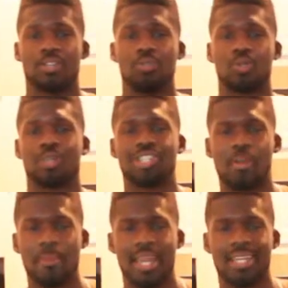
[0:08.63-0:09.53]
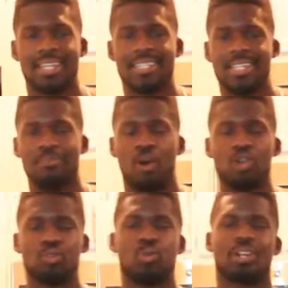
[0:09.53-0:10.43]
nutrition made easy
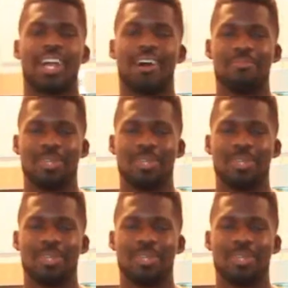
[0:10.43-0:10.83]
post-workout